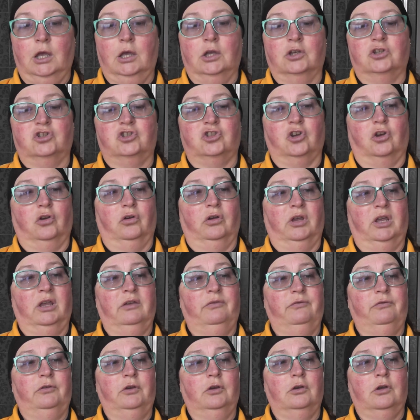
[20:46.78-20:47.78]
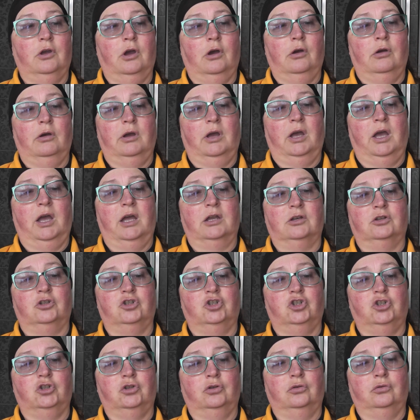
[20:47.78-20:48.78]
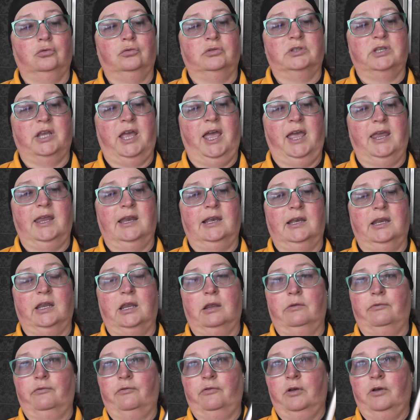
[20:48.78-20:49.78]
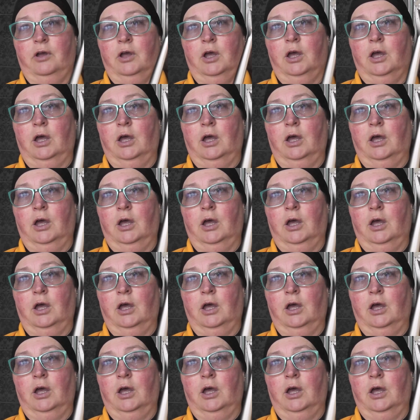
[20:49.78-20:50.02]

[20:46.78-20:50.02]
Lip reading: So if you go and choose a leaf,